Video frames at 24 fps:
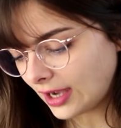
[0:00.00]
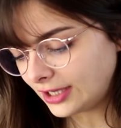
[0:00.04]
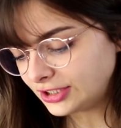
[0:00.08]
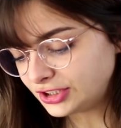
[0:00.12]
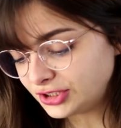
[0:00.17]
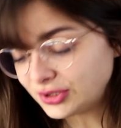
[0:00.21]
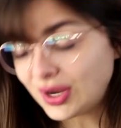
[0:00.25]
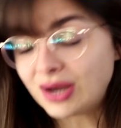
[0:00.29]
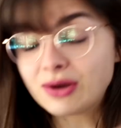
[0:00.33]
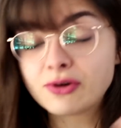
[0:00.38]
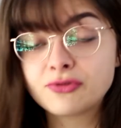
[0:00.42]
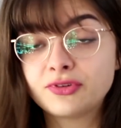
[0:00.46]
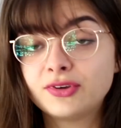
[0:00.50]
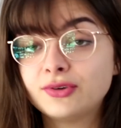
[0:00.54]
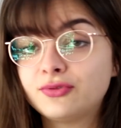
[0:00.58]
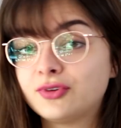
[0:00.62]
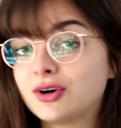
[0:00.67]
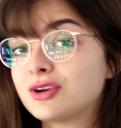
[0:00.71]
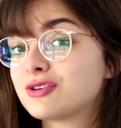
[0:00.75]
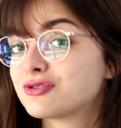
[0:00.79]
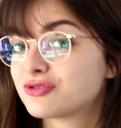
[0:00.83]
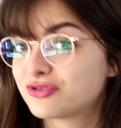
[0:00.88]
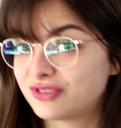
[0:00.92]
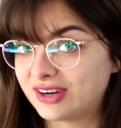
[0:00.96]
I do have a few
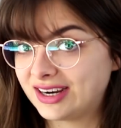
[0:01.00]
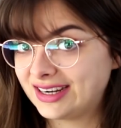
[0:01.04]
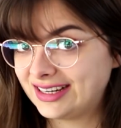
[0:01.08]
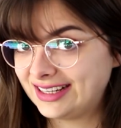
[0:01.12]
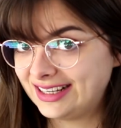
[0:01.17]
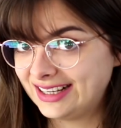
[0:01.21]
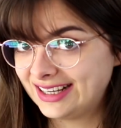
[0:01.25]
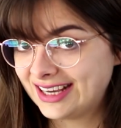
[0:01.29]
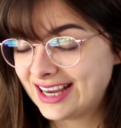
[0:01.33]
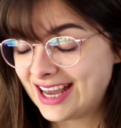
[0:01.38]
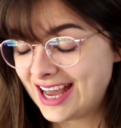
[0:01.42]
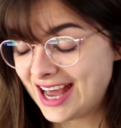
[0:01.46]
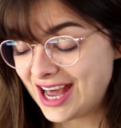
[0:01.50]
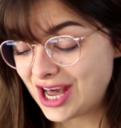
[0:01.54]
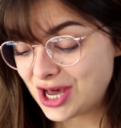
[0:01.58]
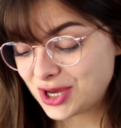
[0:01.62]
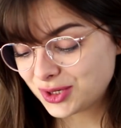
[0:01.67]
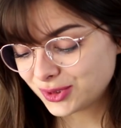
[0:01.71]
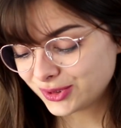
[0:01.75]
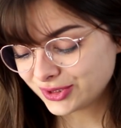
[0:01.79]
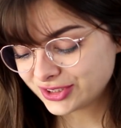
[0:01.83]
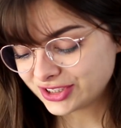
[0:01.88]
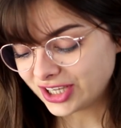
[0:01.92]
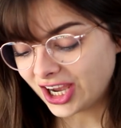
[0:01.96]
photos ready
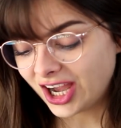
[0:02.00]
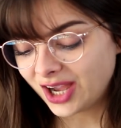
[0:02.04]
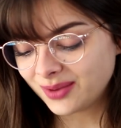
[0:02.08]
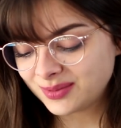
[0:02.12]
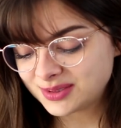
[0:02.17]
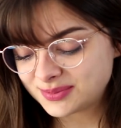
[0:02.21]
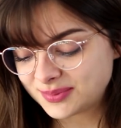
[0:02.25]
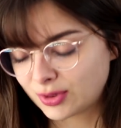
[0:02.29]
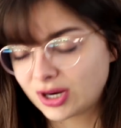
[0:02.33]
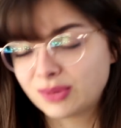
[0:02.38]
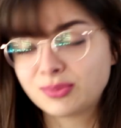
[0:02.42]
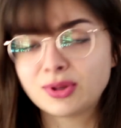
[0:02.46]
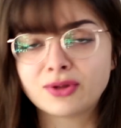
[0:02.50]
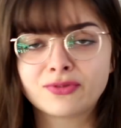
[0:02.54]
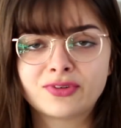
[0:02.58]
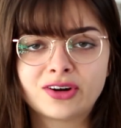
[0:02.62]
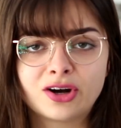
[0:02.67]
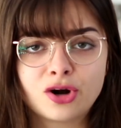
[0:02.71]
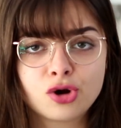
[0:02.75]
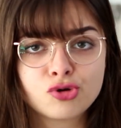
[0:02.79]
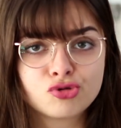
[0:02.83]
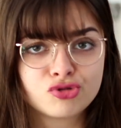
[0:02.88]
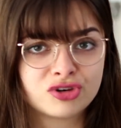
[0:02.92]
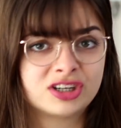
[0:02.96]
at all times, but I'm not
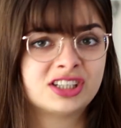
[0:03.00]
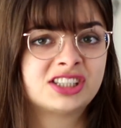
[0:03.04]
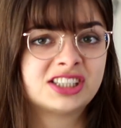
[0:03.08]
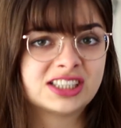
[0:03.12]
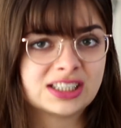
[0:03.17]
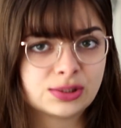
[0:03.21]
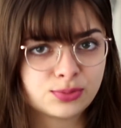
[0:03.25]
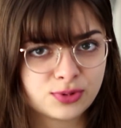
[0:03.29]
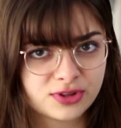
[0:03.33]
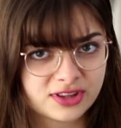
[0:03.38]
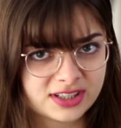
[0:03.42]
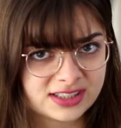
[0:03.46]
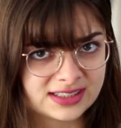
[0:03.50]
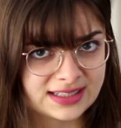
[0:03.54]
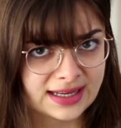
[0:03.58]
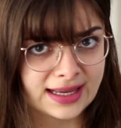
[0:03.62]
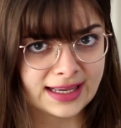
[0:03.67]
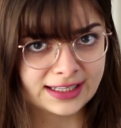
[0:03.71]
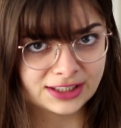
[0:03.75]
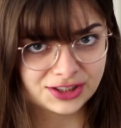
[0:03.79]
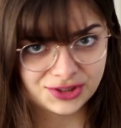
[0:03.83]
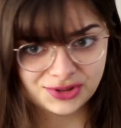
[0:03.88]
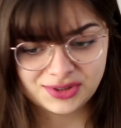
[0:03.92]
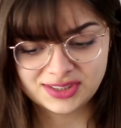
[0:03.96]
very rigid with
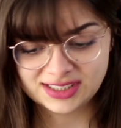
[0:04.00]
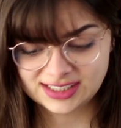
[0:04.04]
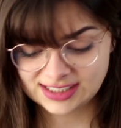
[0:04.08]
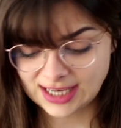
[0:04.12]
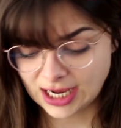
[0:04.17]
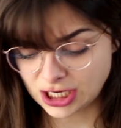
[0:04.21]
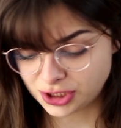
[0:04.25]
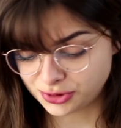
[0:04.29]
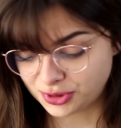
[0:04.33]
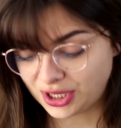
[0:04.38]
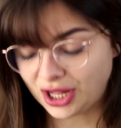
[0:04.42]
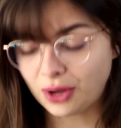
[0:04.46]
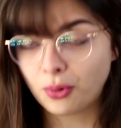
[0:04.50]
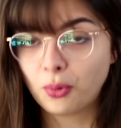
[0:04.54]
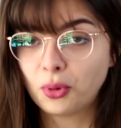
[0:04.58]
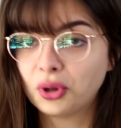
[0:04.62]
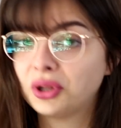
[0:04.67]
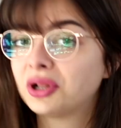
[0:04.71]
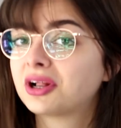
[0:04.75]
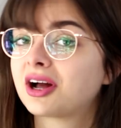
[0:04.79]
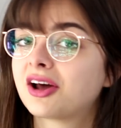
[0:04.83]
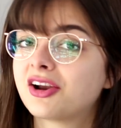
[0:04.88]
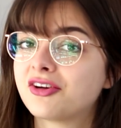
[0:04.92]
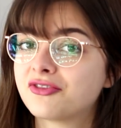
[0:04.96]
sticking to this schedule. I
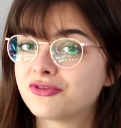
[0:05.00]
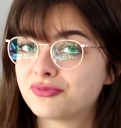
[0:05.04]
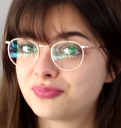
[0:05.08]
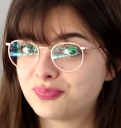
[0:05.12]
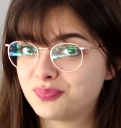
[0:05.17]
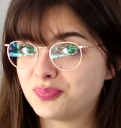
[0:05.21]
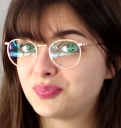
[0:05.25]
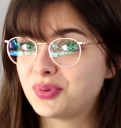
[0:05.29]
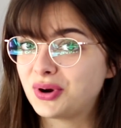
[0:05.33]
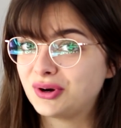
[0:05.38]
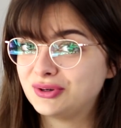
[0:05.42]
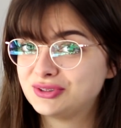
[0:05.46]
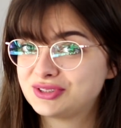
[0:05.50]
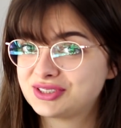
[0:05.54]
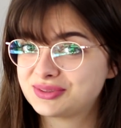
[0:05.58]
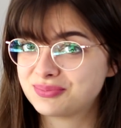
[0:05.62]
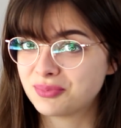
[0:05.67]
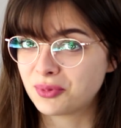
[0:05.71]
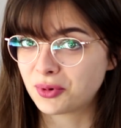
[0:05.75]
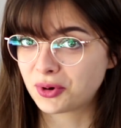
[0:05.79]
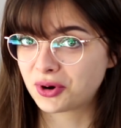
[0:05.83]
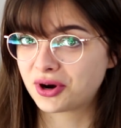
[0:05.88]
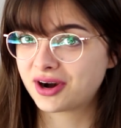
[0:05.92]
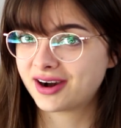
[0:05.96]
will kind of post
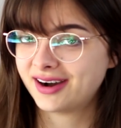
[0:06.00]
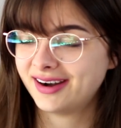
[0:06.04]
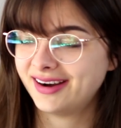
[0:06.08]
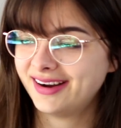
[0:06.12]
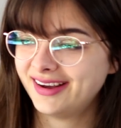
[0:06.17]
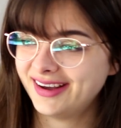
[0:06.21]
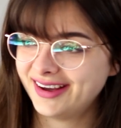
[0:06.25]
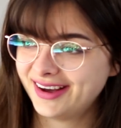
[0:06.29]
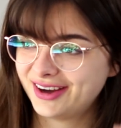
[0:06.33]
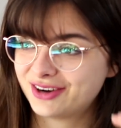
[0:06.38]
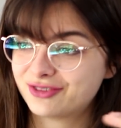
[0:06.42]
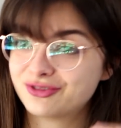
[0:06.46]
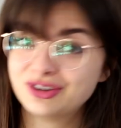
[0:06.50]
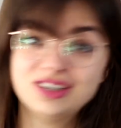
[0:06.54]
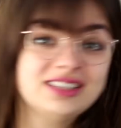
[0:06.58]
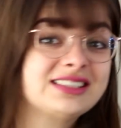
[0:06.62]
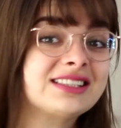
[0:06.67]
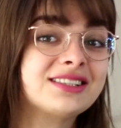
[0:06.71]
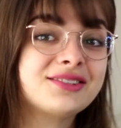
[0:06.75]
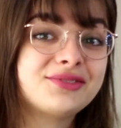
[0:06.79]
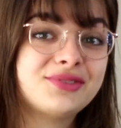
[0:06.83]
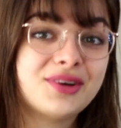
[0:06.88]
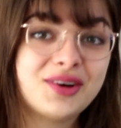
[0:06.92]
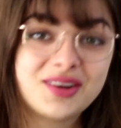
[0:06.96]
more
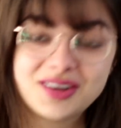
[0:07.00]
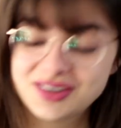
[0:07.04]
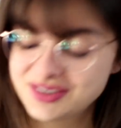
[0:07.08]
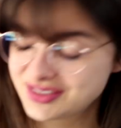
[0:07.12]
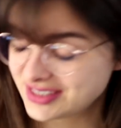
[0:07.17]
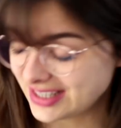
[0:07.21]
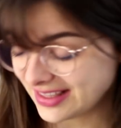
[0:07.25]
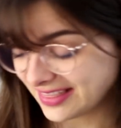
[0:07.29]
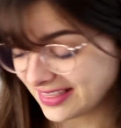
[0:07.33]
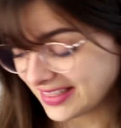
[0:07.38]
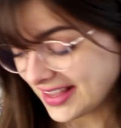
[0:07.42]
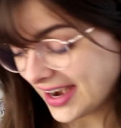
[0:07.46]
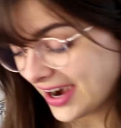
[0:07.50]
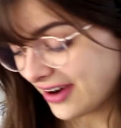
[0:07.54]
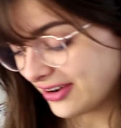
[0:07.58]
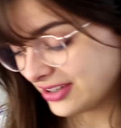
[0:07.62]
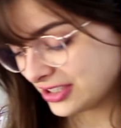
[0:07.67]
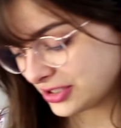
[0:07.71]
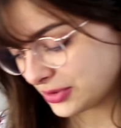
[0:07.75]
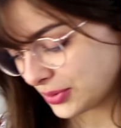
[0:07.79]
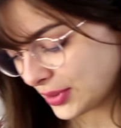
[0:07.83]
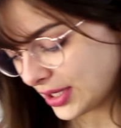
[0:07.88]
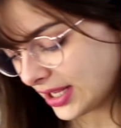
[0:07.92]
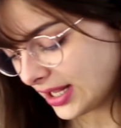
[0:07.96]
recent photos in there
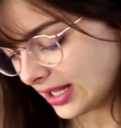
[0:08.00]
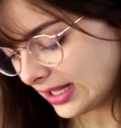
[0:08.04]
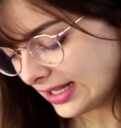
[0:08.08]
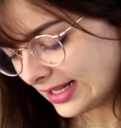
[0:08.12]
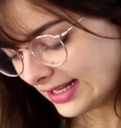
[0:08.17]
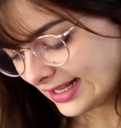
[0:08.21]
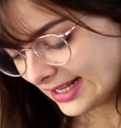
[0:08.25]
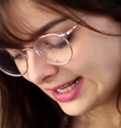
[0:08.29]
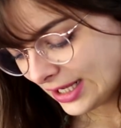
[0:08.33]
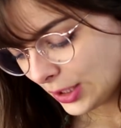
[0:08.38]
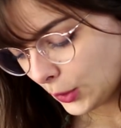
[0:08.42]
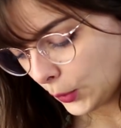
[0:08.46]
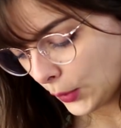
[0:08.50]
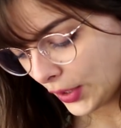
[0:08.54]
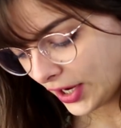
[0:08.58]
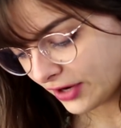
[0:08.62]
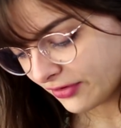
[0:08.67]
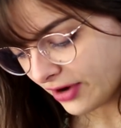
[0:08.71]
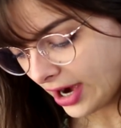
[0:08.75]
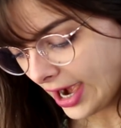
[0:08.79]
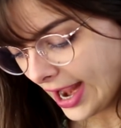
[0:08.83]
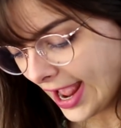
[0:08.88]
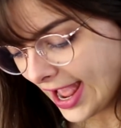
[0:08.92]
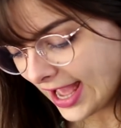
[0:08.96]
as well
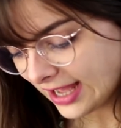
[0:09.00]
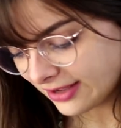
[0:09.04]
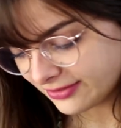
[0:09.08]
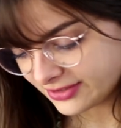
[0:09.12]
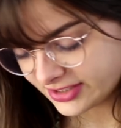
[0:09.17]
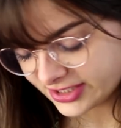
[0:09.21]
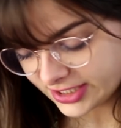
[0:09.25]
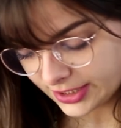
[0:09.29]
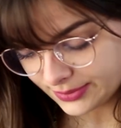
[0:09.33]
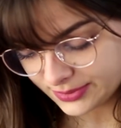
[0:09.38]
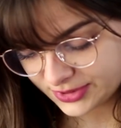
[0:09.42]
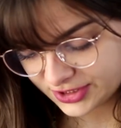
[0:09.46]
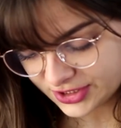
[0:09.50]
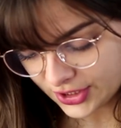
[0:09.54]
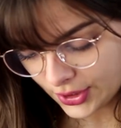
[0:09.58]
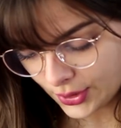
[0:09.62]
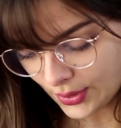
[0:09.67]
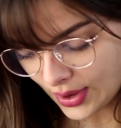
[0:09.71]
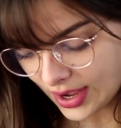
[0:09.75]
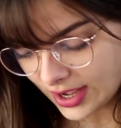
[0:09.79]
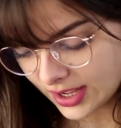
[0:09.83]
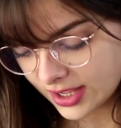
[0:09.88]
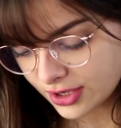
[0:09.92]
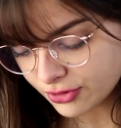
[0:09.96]
whenever I have some.
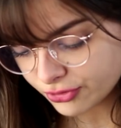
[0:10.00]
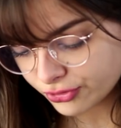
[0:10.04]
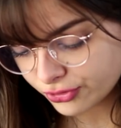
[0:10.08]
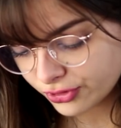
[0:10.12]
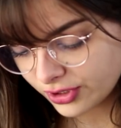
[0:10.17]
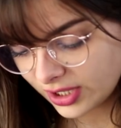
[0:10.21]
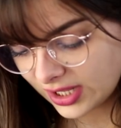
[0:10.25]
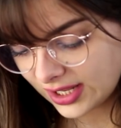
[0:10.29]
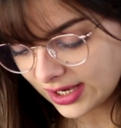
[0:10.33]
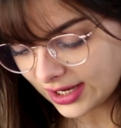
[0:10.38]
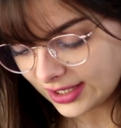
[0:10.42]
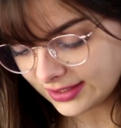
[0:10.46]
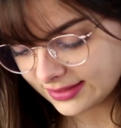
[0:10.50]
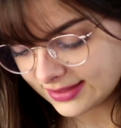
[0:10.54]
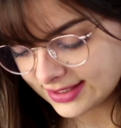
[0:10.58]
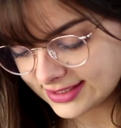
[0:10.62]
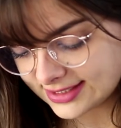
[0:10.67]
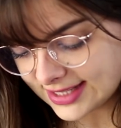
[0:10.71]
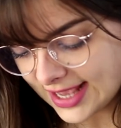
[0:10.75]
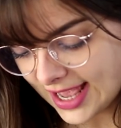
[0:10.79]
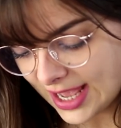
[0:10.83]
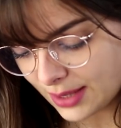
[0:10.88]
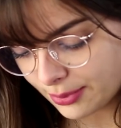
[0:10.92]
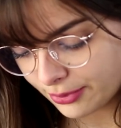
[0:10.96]
So I really like
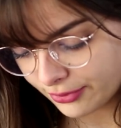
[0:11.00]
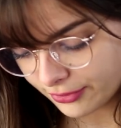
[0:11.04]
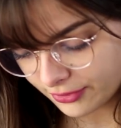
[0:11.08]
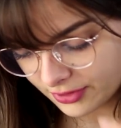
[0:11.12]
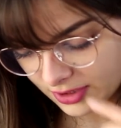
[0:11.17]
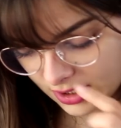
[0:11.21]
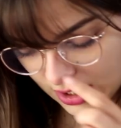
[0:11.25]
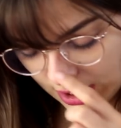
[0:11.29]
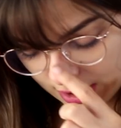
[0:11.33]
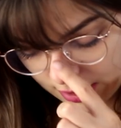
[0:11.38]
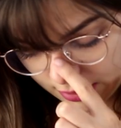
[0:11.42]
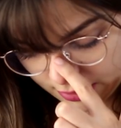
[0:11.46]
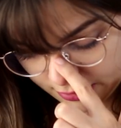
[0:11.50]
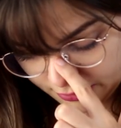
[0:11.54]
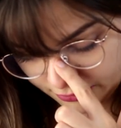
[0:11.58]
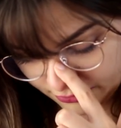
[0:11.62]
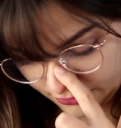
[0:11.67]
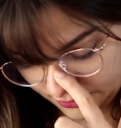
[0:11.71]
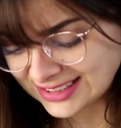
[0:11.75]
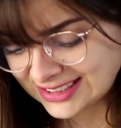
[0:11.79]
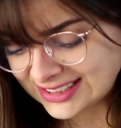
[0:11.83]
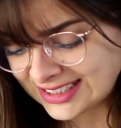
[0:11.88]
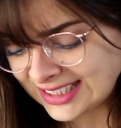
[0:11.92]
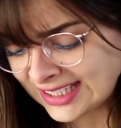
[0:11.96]
this app for kind
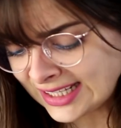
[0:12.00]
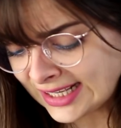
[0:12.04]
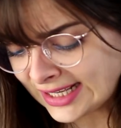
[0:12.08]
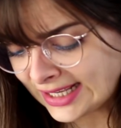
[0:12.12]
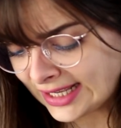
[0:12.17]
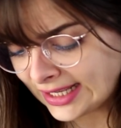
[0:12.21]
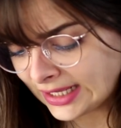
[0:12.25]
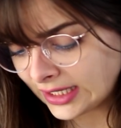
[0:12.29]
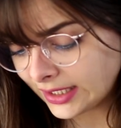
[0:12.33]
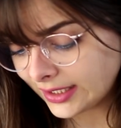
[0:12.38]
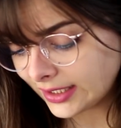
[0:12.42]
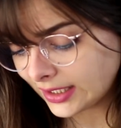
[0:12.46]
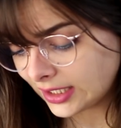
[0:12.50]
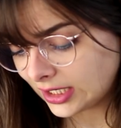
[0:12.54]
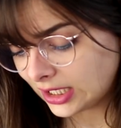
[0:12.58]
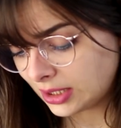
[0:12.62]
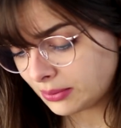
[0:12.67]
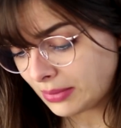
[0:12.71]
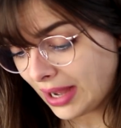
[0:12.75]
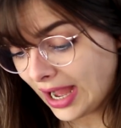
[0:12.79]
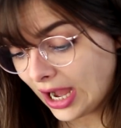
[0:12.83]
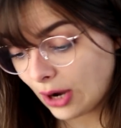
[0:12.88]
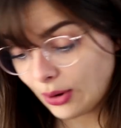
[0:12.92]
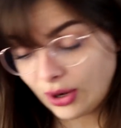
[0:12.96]
of seeing
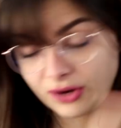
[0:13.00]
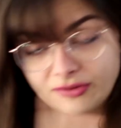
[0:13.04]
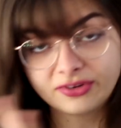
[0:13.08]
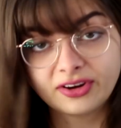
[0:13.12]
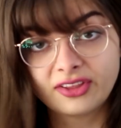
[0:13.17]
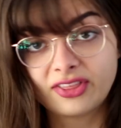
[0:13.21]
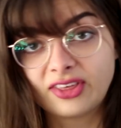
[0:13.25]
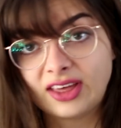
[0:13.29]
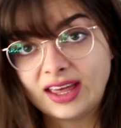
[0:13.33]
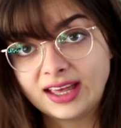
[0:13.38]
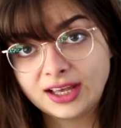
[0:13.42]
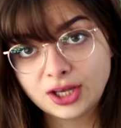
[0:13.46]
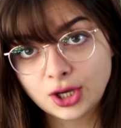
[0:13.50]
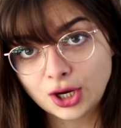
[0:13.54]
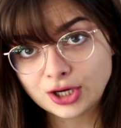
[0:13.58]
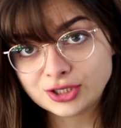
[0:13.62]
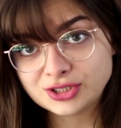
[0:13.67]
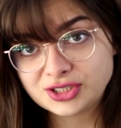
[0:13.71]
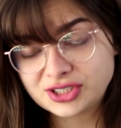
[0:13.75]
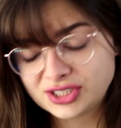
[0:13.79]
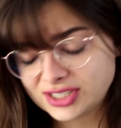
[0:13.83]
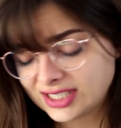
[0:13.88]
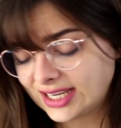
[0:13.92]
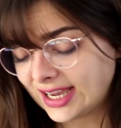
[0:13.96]
how everything
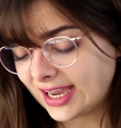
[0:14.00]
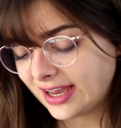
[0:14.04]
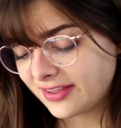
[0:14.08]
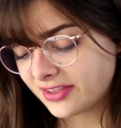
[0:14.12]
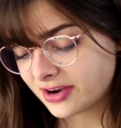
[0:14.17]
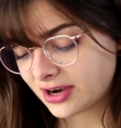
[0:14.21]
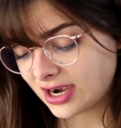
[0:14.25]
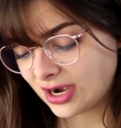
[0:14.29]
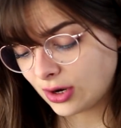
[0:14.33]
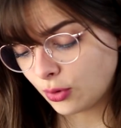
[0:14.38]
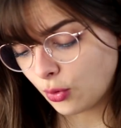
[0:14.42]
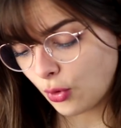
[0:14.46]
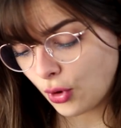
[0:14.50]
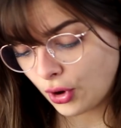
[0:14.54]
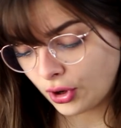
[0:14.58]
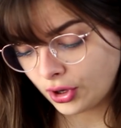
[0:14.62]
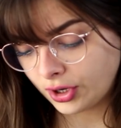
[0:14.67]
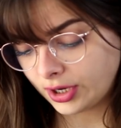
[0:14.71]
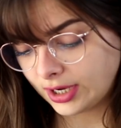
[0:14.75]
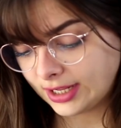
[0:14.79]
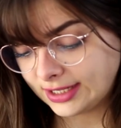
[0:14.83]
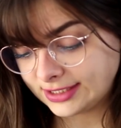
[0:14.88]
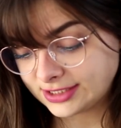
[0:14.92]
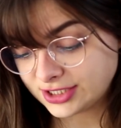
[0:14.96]
goes together and
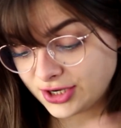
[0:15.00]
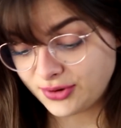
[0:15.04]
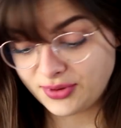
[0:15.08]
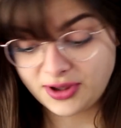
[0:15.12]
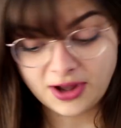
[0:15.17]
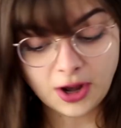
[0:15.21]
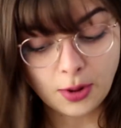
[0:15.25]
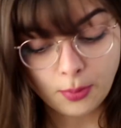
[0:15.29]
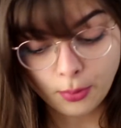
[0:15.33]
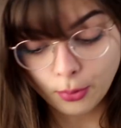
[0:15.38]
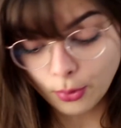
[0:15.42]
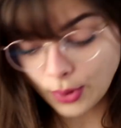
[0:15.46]
what is going up